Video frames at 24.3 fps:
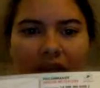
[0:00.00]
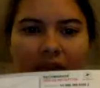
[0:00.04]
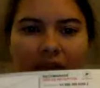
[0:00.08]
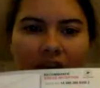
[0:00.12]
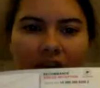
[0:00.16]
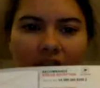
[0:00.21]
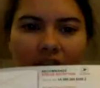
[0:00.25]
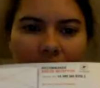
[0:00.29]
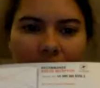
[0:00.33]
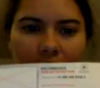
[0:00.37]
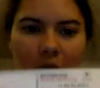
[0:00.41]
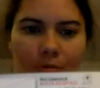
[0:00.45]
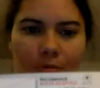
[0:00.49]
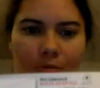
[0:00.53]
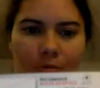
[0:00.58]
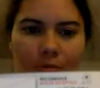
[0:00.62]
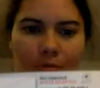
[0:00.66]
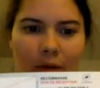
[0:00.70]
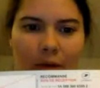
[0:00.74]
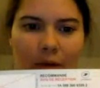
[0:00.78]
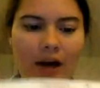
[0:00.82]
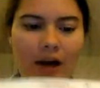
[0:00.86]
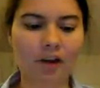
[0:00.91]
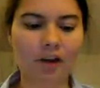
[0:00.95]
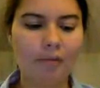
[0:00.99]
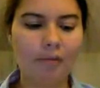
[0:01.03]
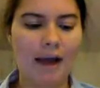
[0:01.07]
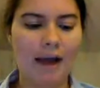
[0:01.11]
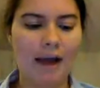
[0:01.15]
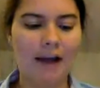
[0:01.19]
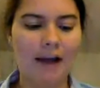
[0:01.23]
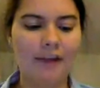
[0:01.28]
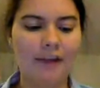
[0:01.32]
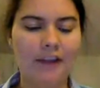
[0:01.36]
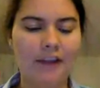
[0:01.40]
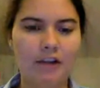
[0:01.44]
this in your mailbox
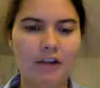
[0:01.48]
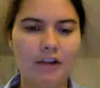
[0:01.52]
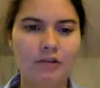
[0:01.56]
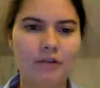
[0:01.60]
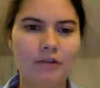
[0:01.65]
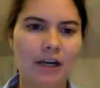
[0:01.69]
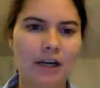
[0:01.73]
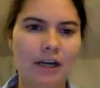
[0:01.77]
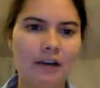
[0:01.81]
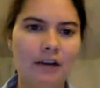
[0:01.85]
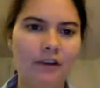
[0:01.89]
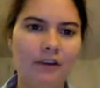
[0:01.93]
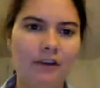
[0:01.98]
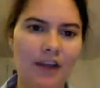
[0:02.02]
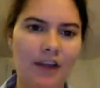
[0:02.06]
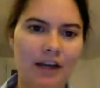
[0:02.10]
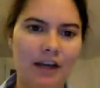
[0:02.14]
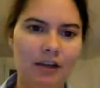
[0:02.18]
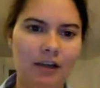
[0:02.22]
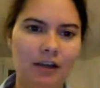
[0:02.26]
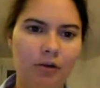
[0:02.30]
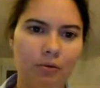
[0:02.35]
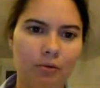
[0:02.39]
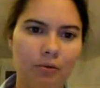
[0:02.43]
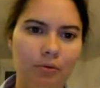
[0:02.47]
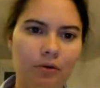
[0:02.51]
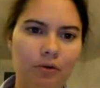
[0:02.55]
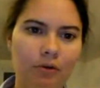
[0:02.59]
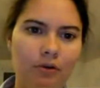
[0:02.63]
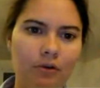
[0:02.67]
back at the address that you